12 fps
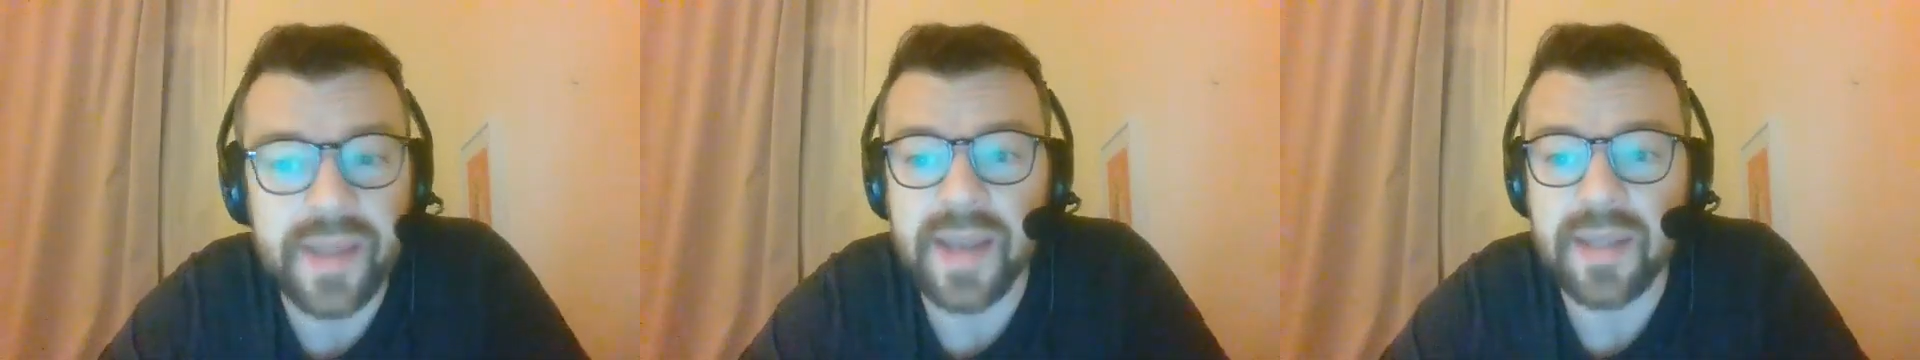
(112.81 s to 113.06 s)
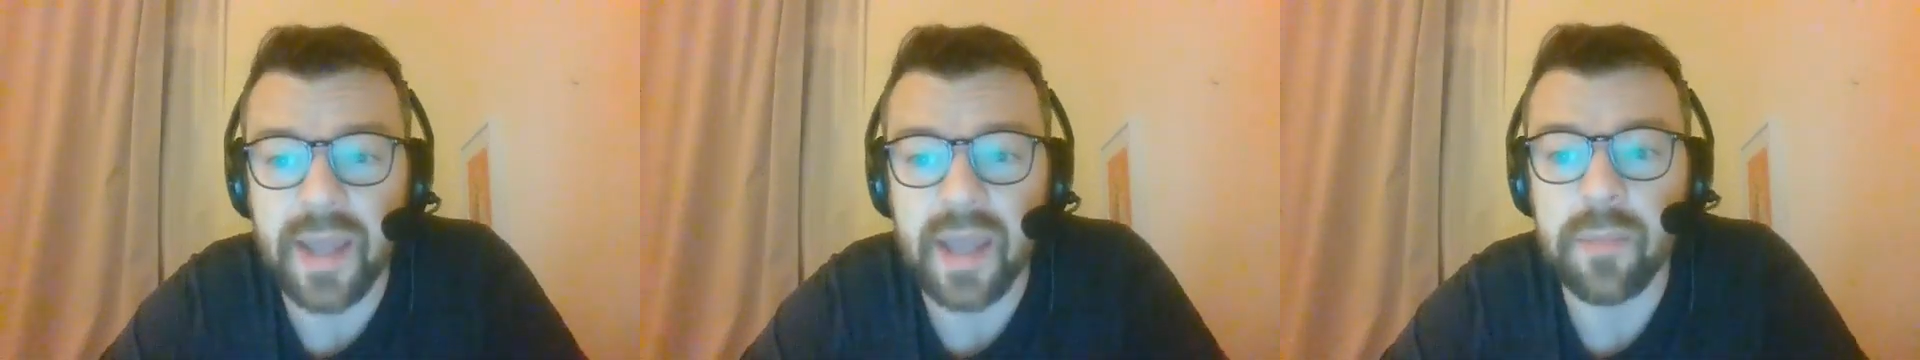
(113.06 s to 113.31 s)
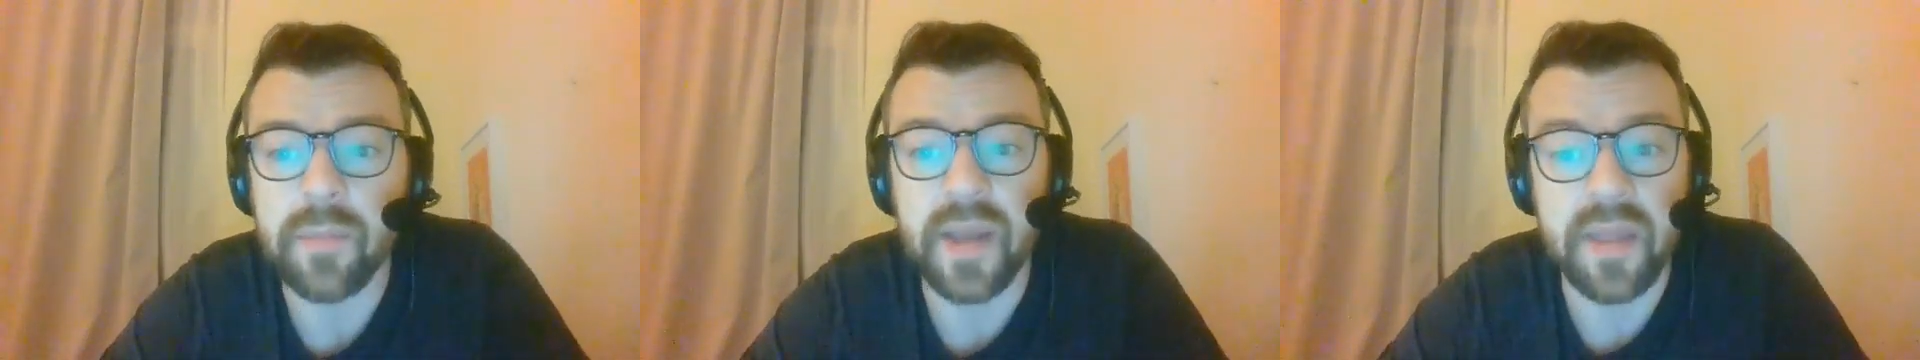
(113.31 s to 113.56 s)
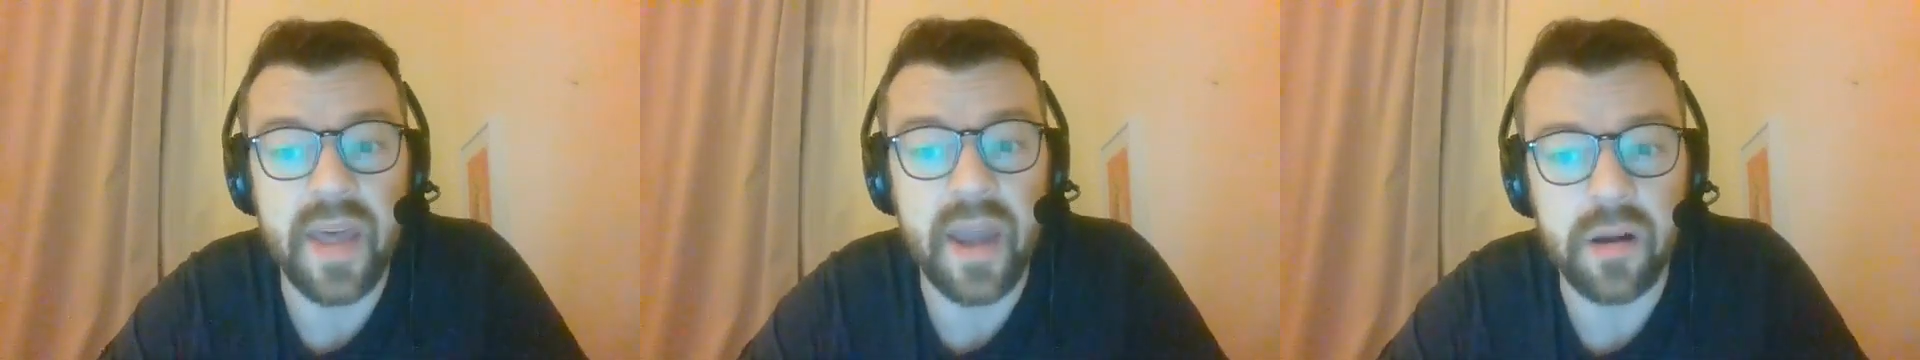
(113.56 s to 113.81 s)
at that time
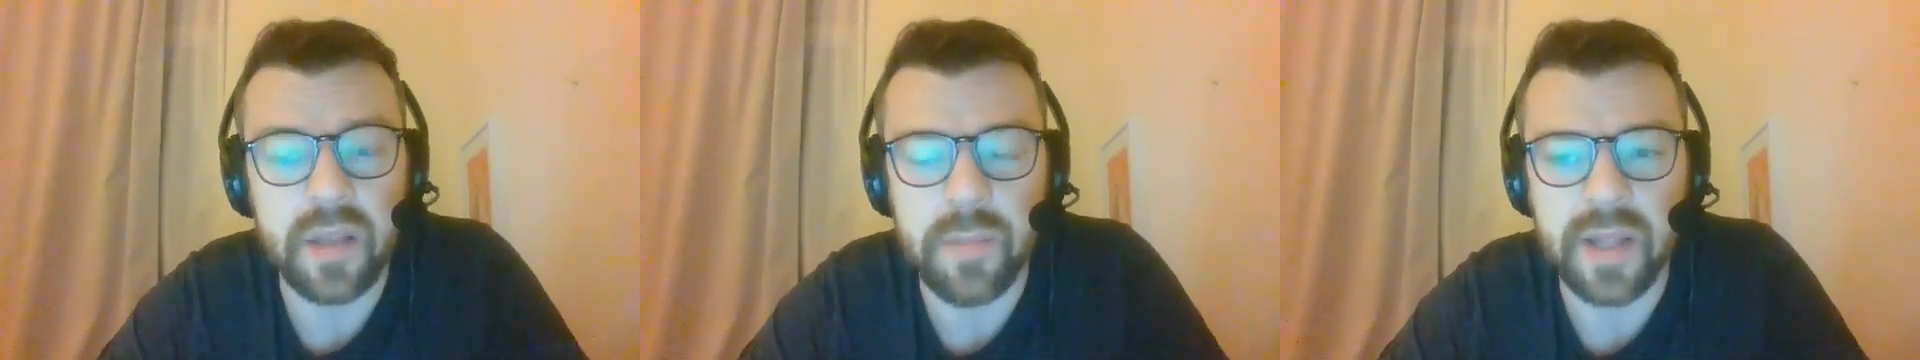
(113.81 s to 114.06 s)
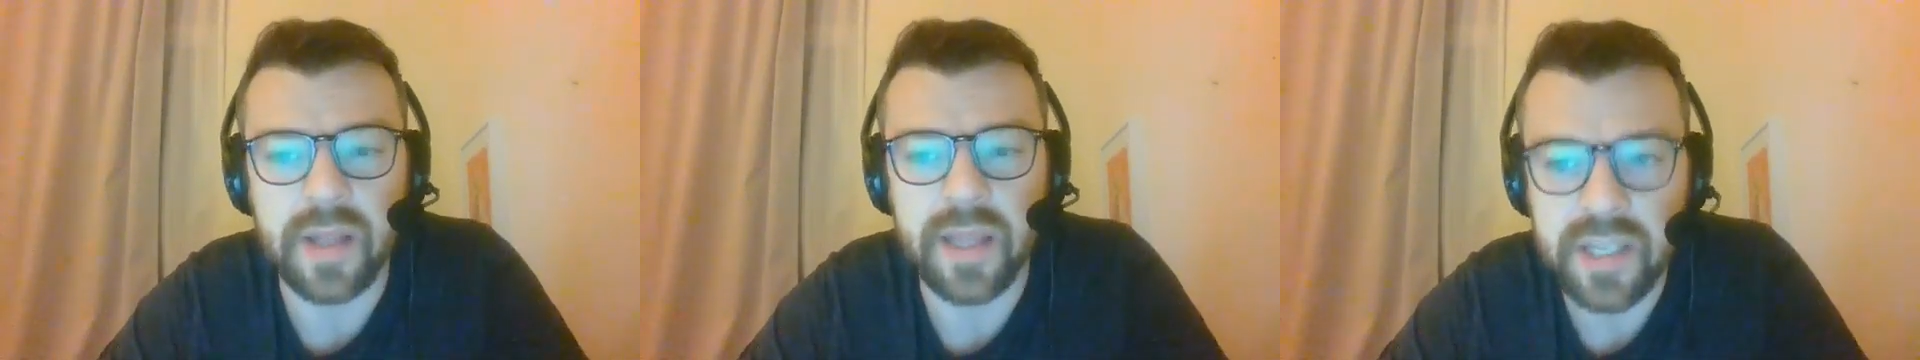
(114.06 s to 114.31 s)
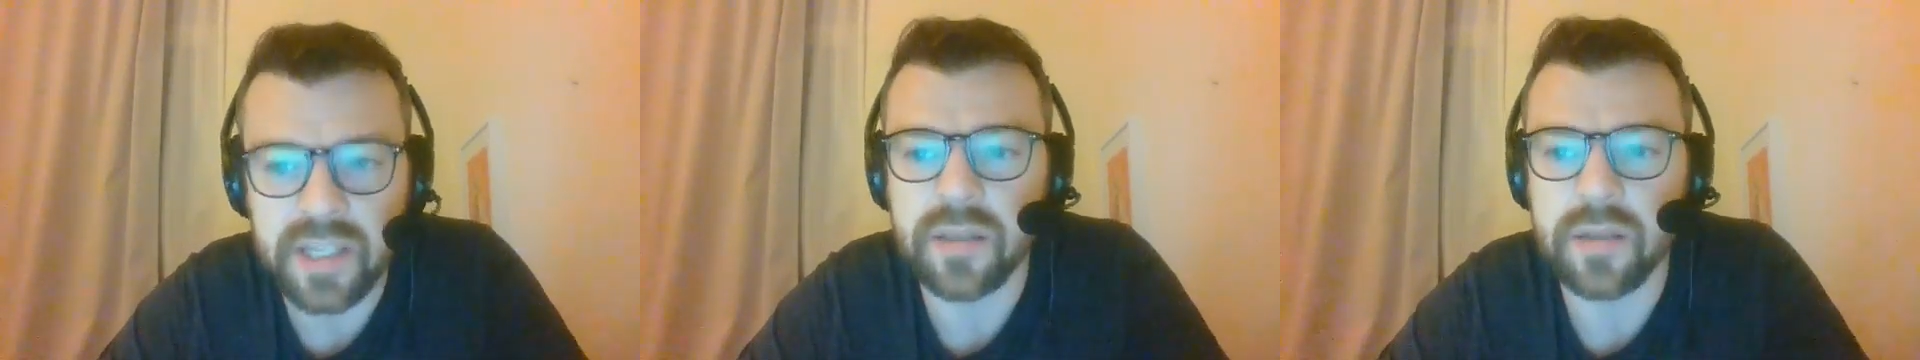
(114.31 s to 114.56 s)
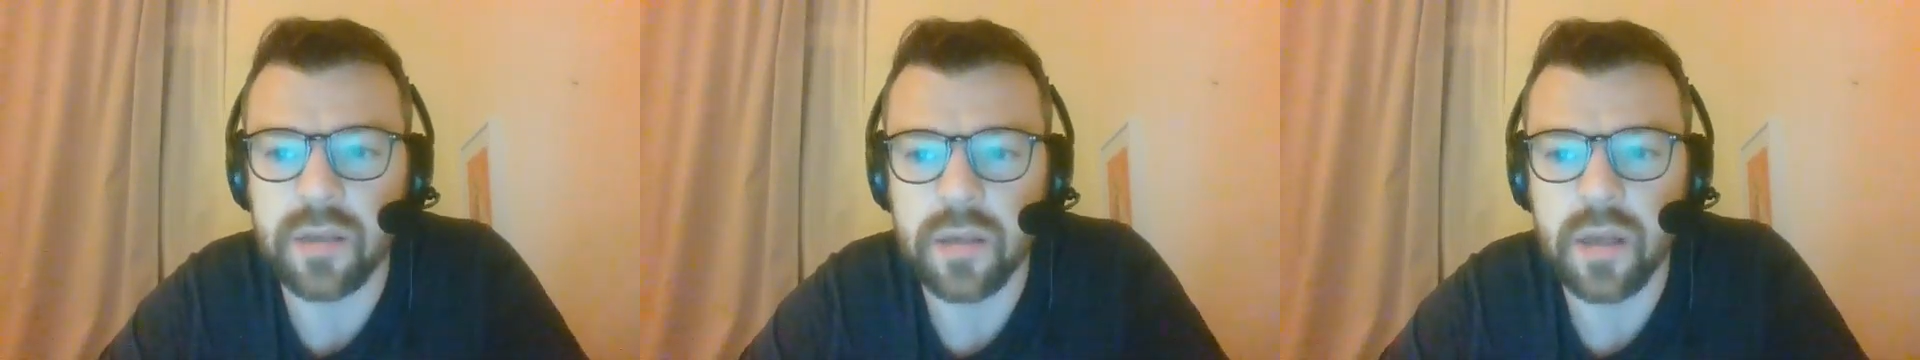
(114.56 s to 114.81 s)
in the early Middle
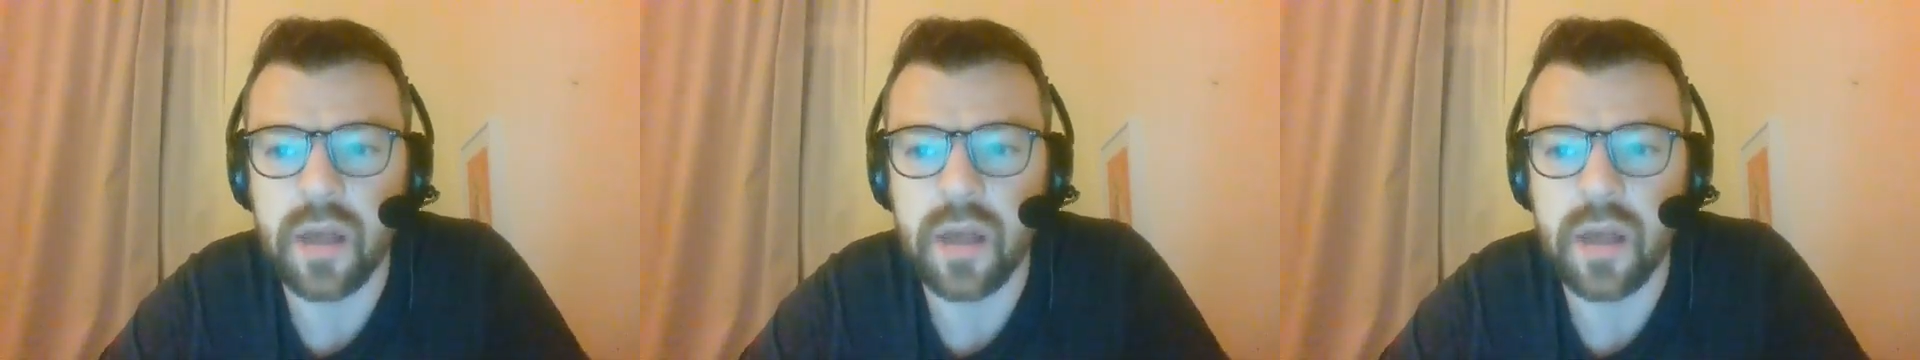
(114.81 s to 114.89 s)
Ages.